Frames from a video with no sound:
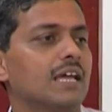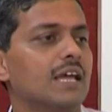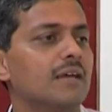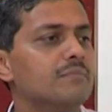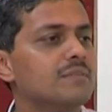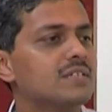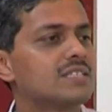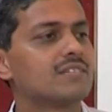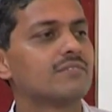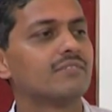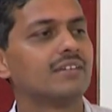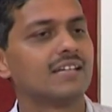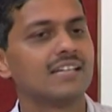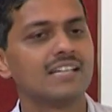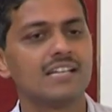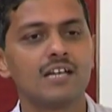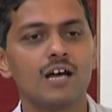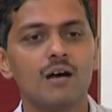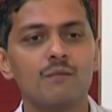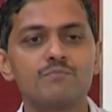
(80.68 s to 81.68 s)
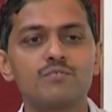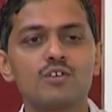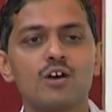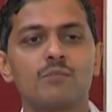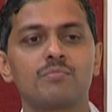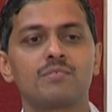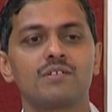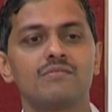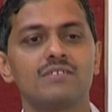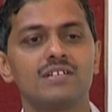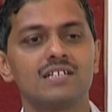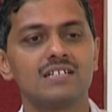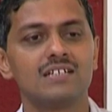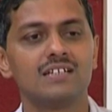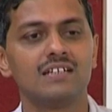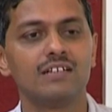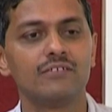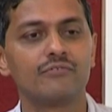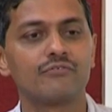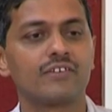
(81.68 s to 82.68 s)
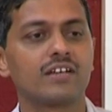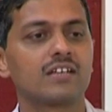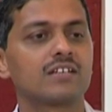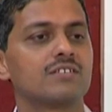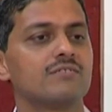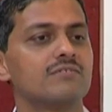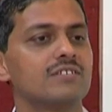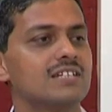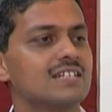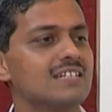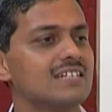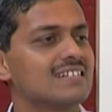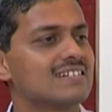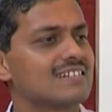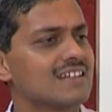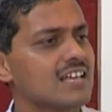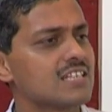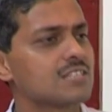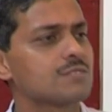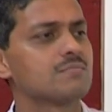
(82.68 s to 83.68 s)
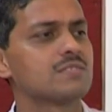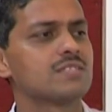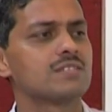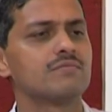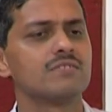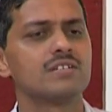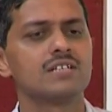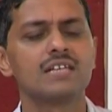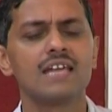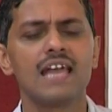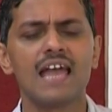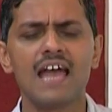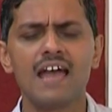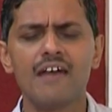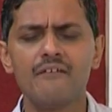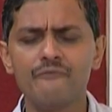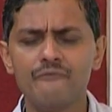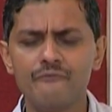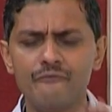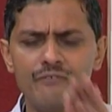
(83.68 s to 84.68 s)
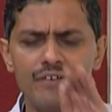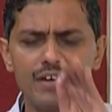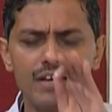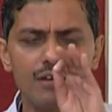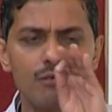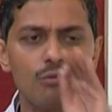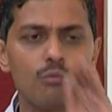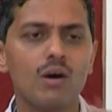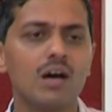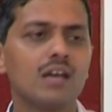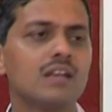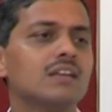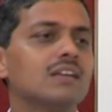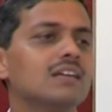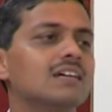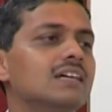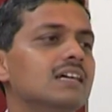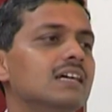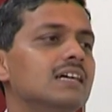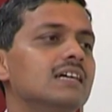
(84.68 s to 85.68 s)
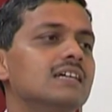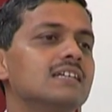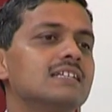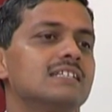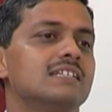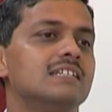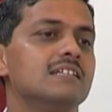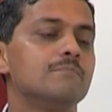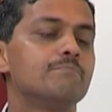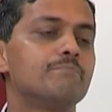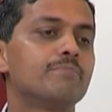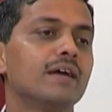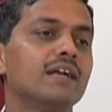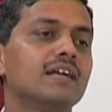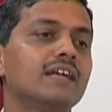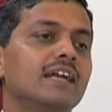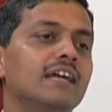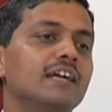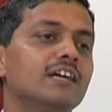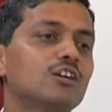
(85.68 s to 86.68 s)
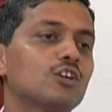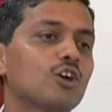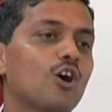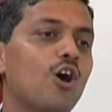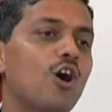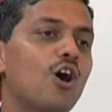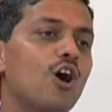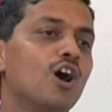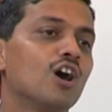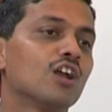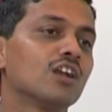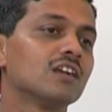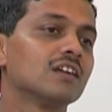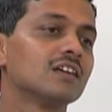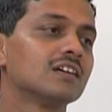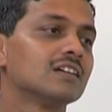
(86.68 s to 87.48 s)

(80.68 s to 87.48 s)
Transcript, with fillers: emissivity, absorptivity, reflectivity, transmissivity every one is dependent on